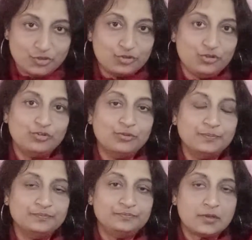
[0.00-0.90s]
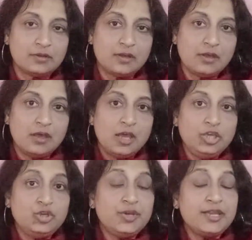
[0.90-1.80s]
to you.
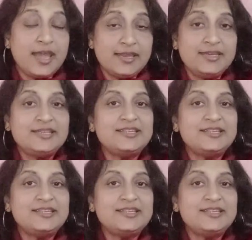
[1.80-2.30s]
You can edit